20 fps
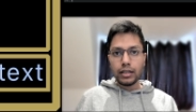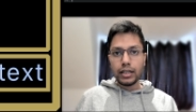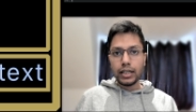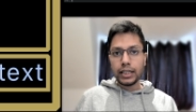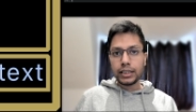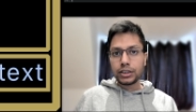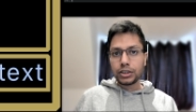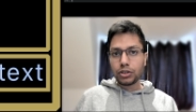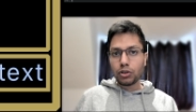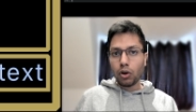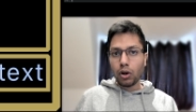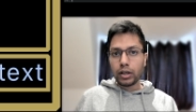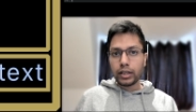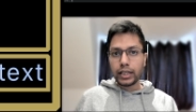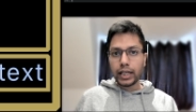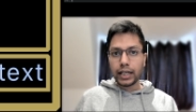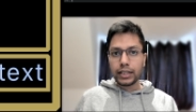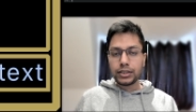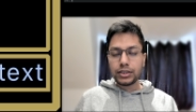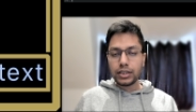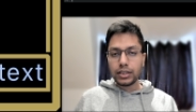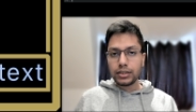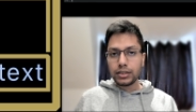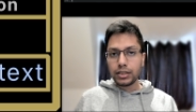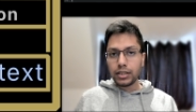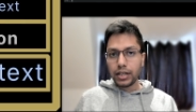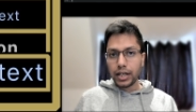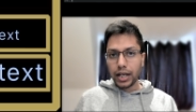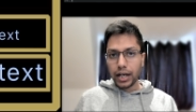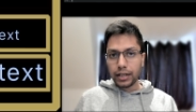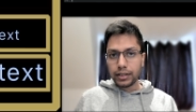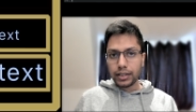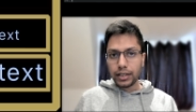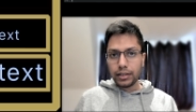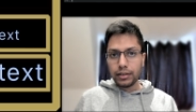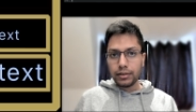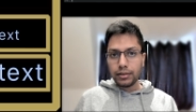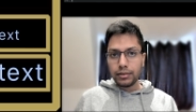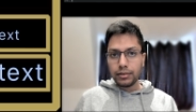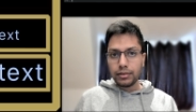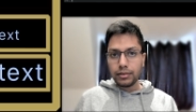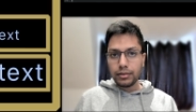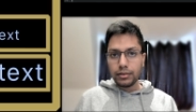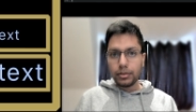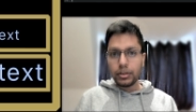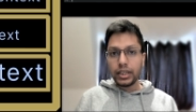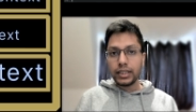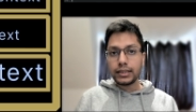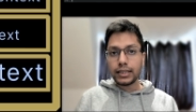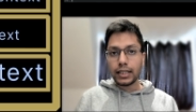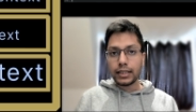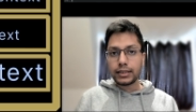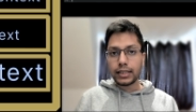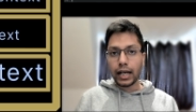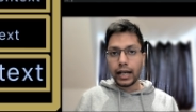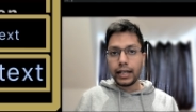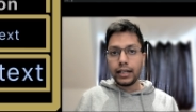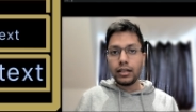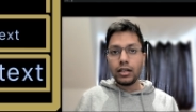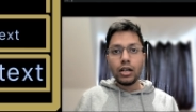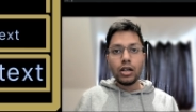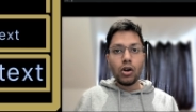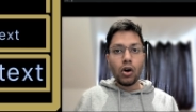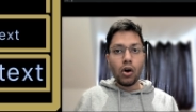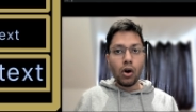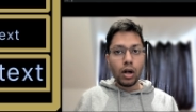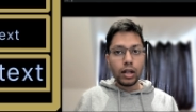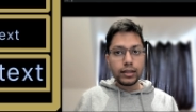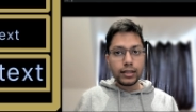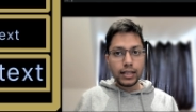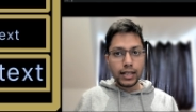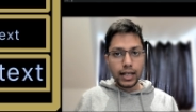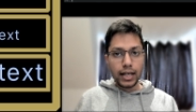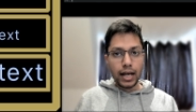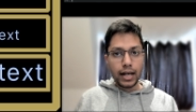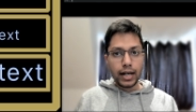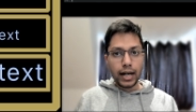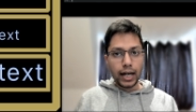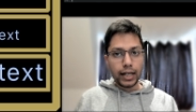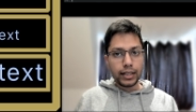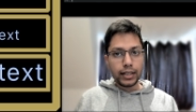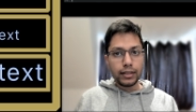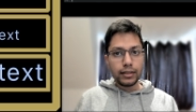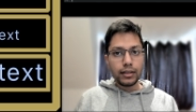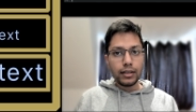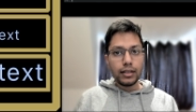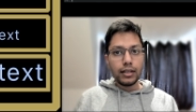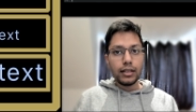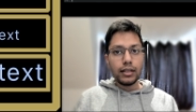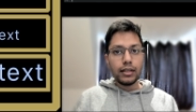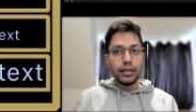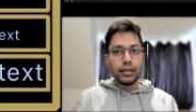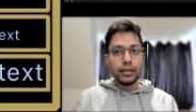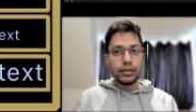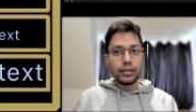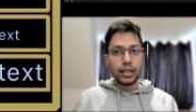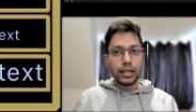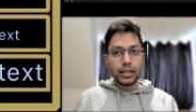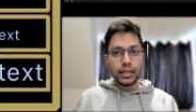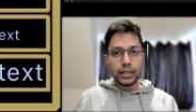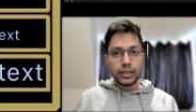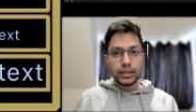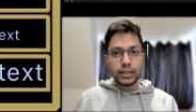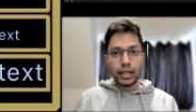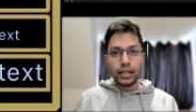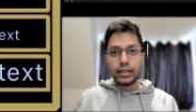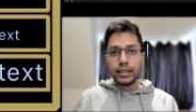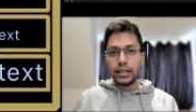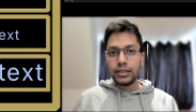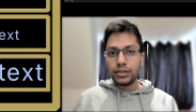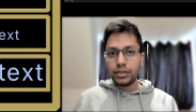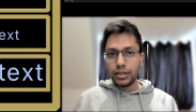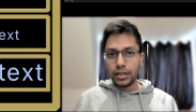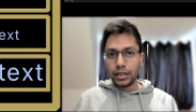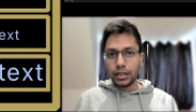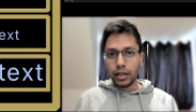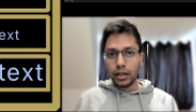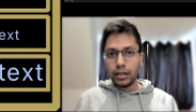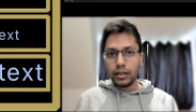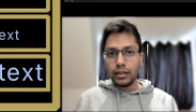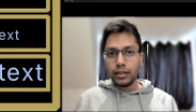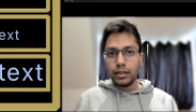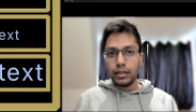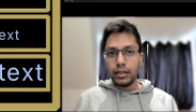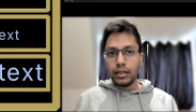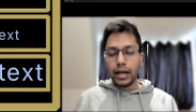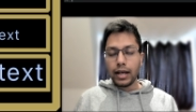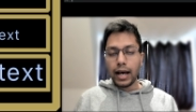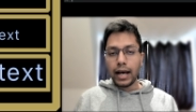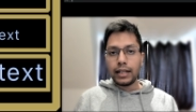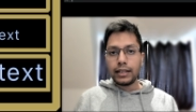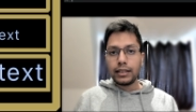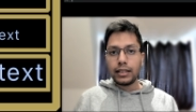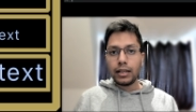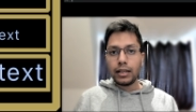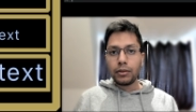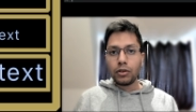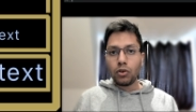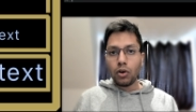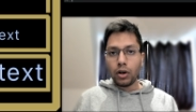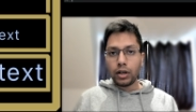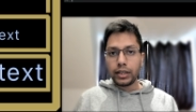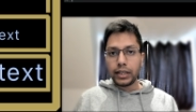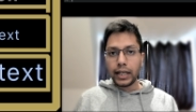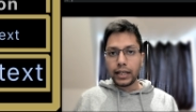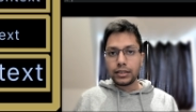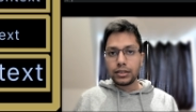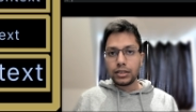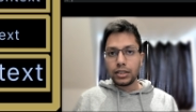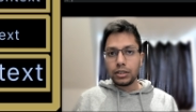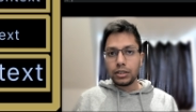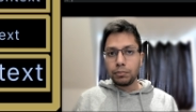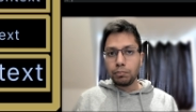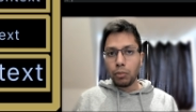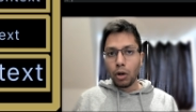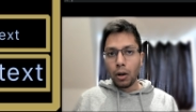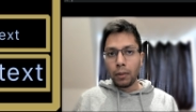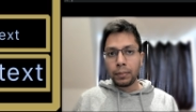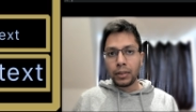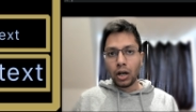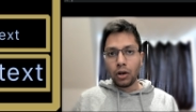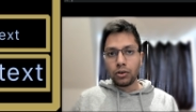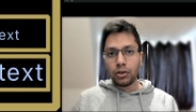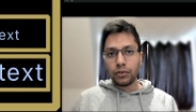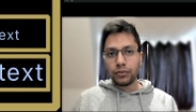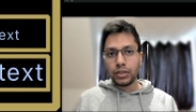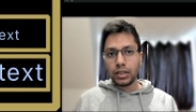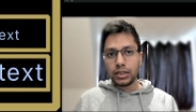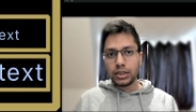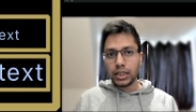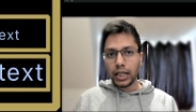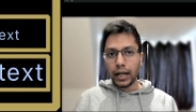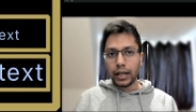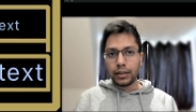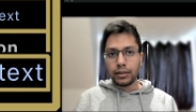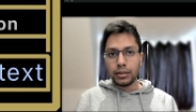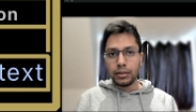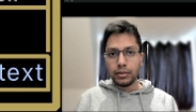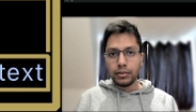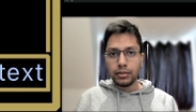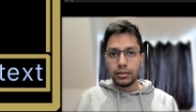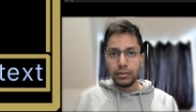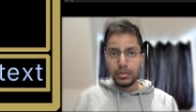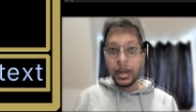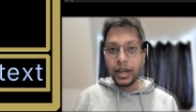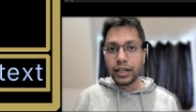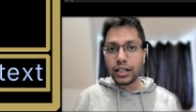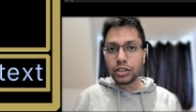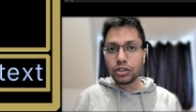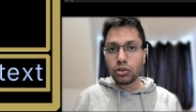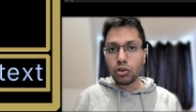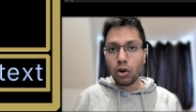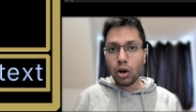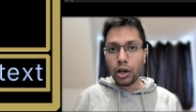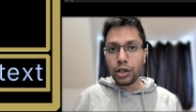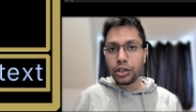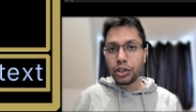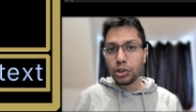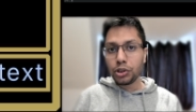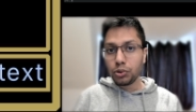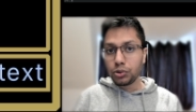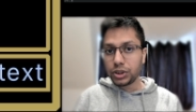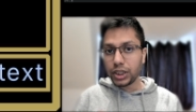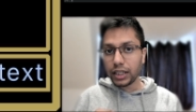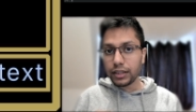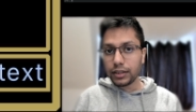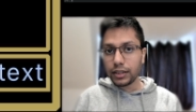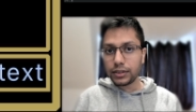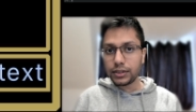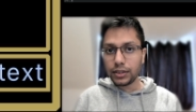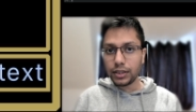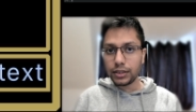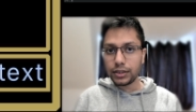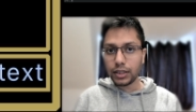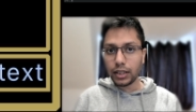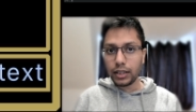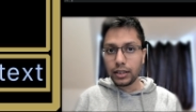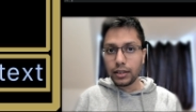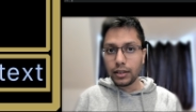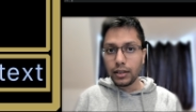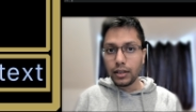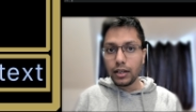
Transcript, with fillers: Its context is created, memory is assigned, all three are added, the result is returned and the context is popped out of the stack. Divide is called using this result,